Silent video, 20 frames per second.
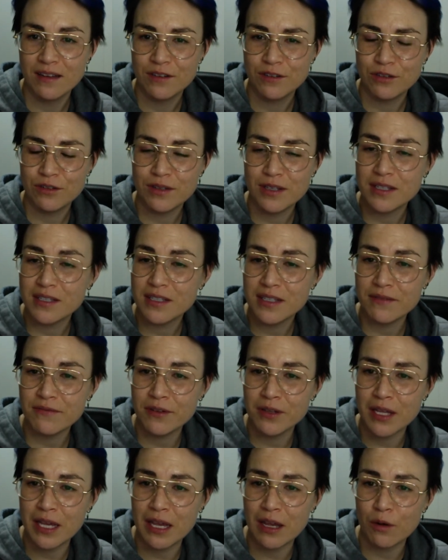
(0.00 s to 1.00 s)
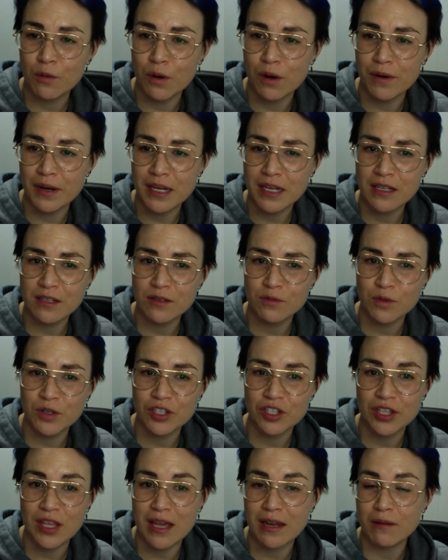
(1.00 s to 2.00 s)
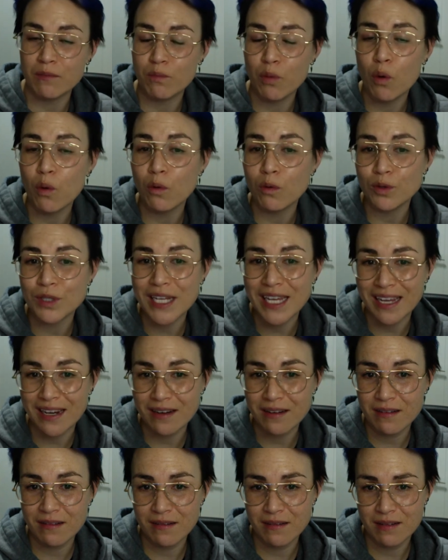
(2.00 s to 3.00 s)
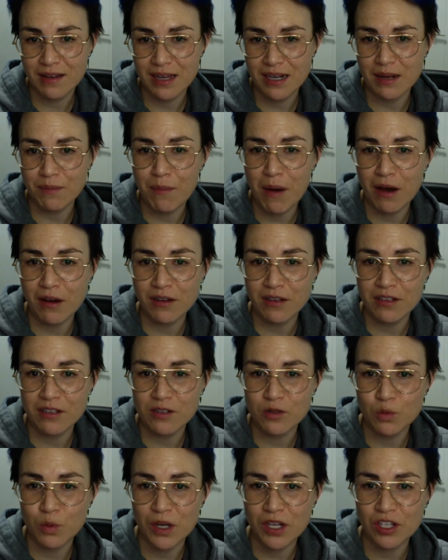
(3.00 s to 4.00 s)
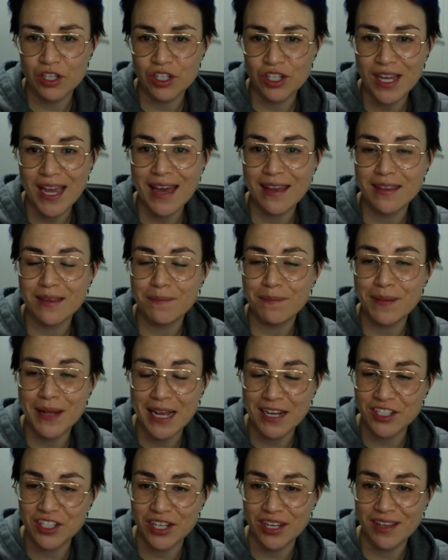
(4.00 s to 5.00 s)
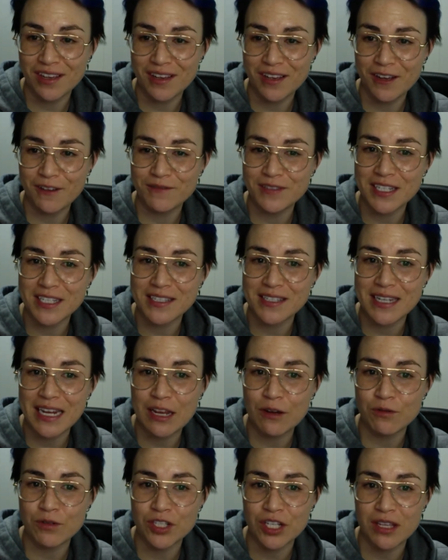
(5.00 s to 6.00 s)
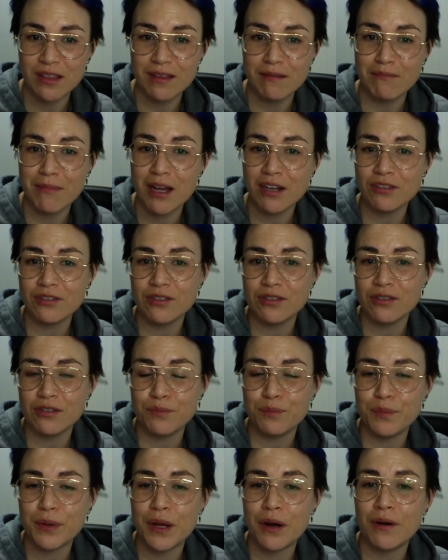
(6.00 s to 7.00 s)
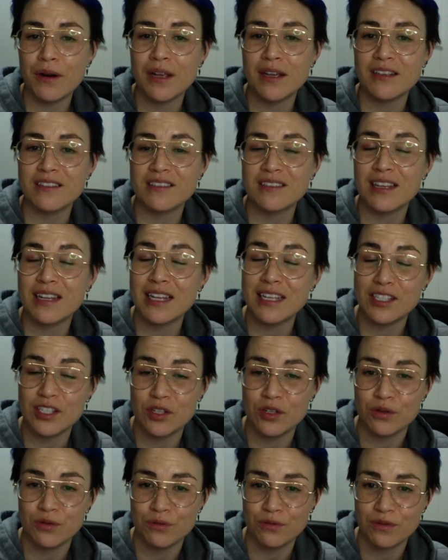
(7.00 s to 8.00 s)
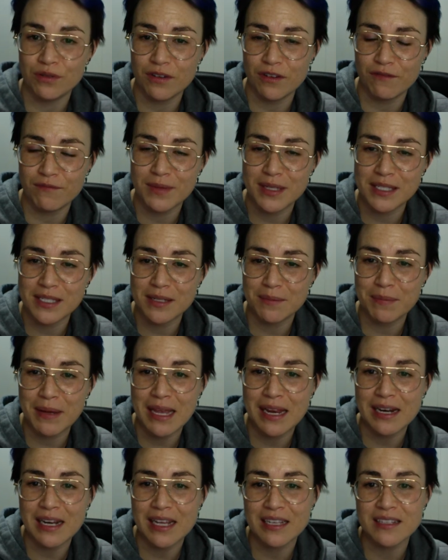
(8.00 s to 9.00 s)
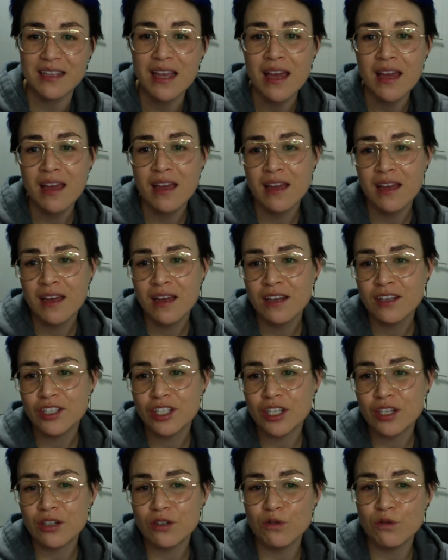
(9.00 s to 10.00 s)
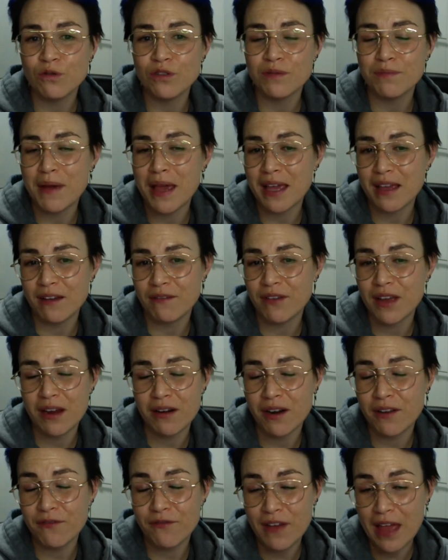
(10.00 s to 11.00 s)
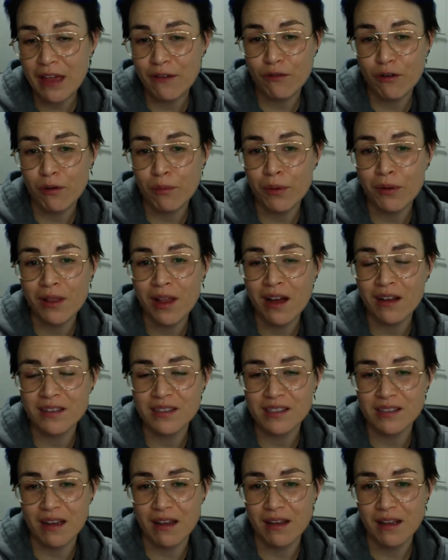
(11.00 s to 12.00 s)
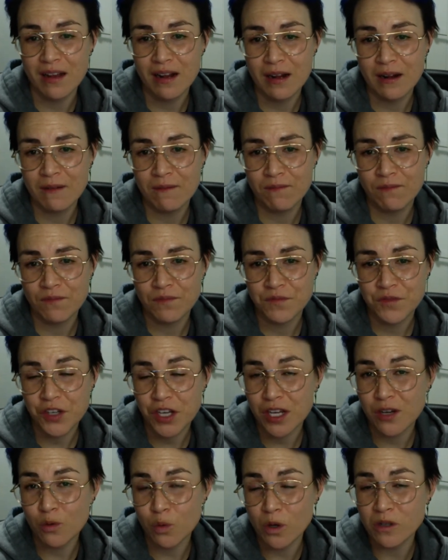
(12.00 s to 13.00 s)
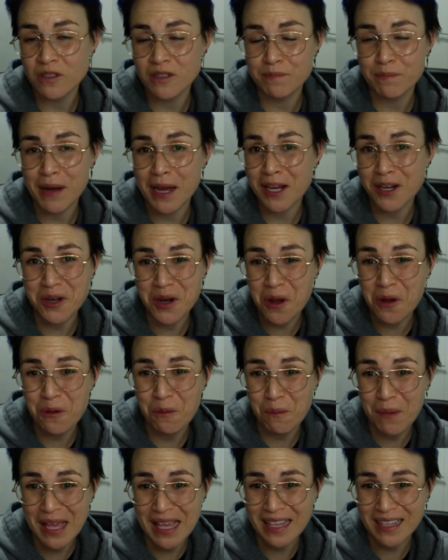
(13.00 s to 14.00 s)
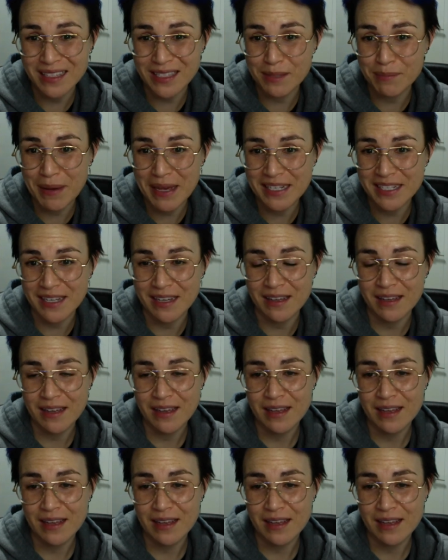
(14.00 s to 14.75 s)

To the civil inquiries which then poured in, and amongst which she had the pleasure of distinguishing the much superior solicitude of Mr. Bingley's, she could not make a very favourable answer. Jane was by no means better.